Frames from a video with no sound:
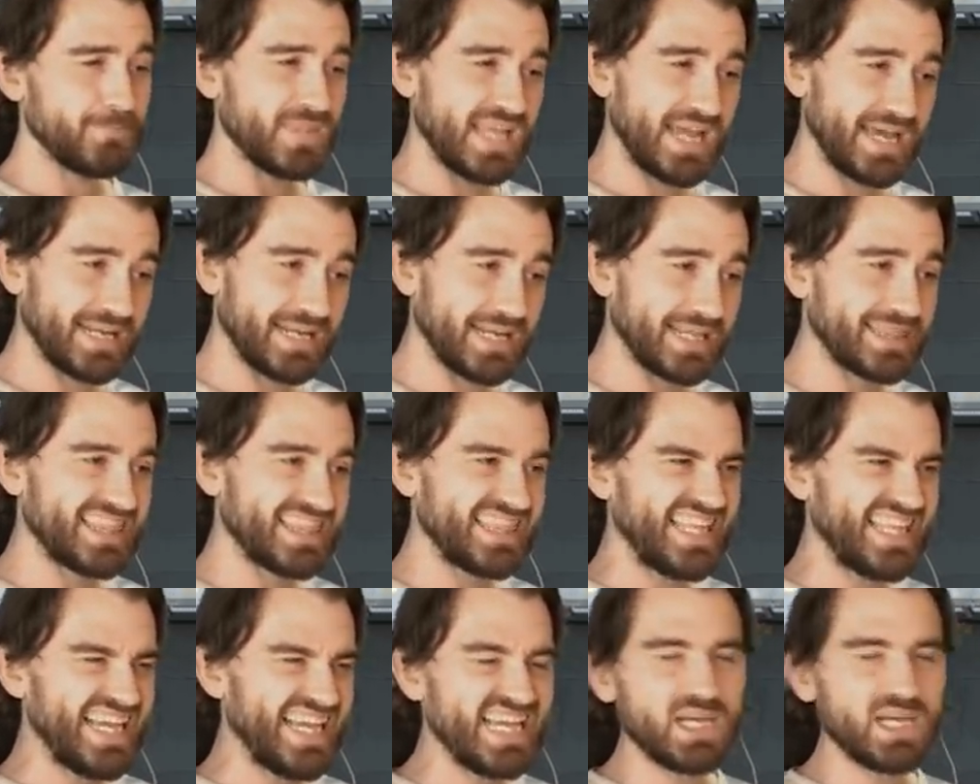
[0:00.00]
And I
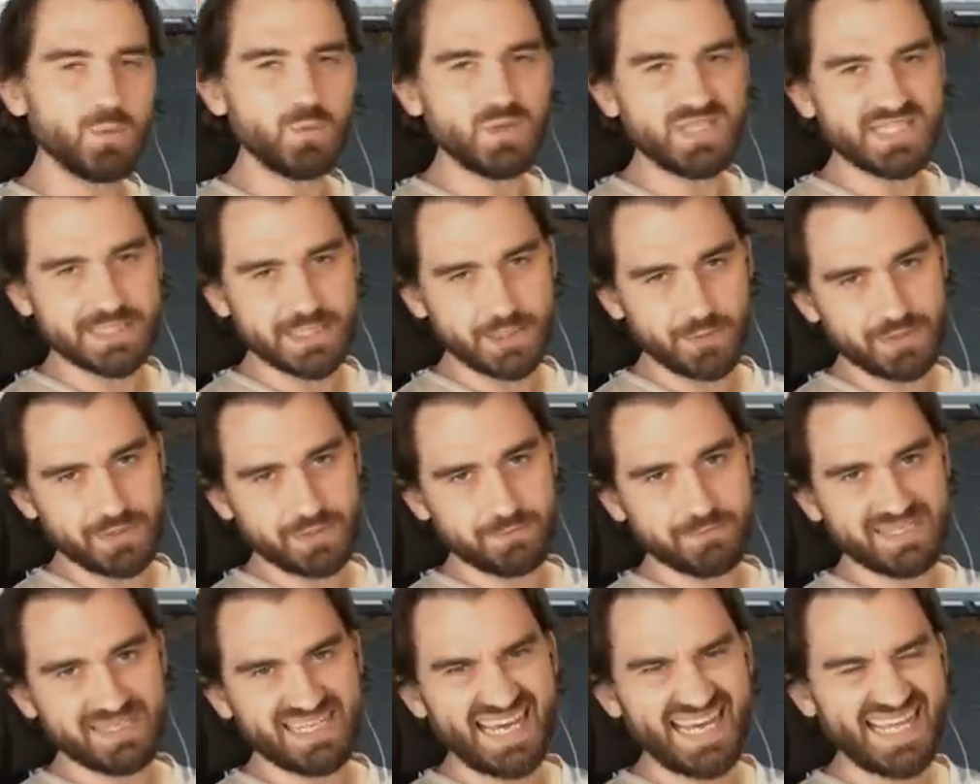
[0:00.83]
think we should do them.
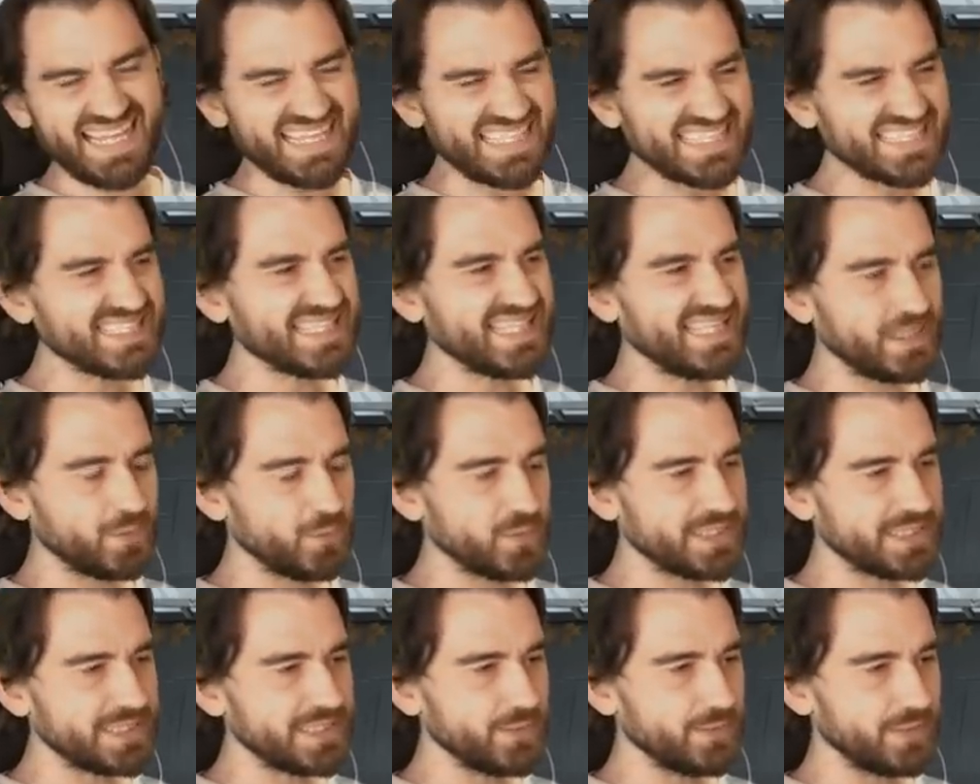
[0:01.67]
I just think we
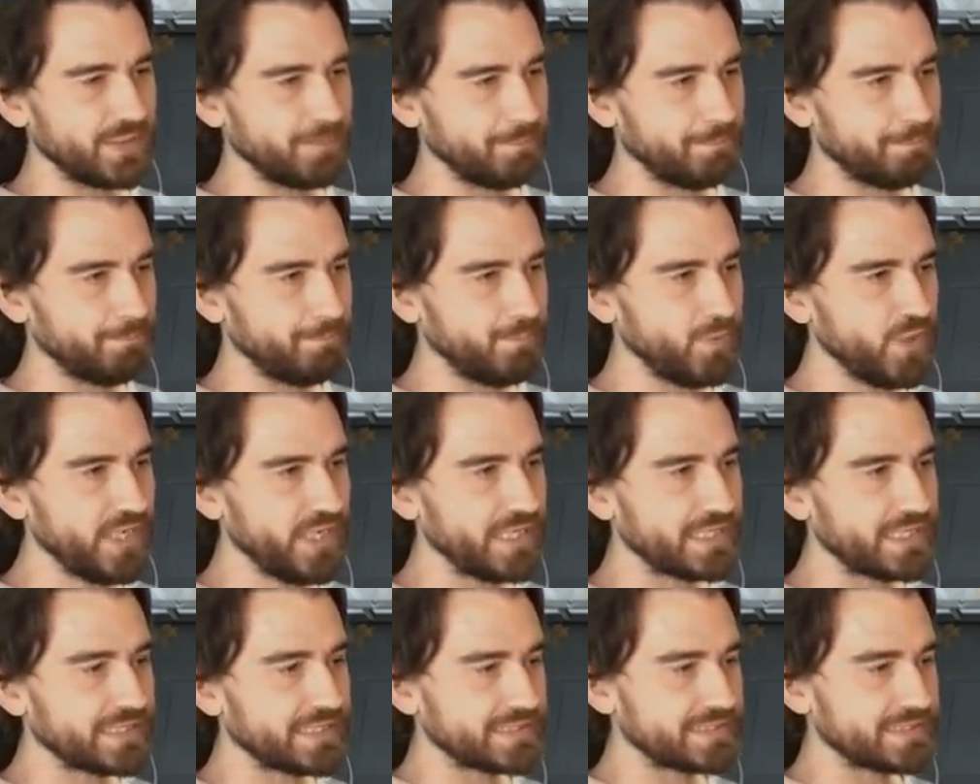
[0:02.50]
should.
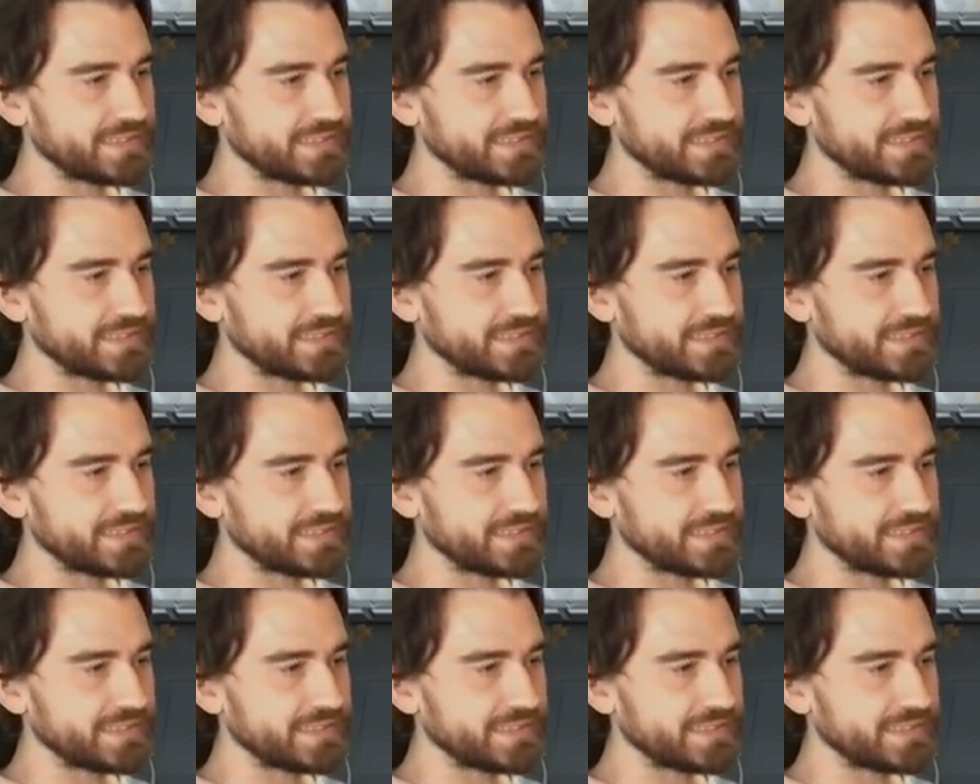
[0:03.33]
Hmm.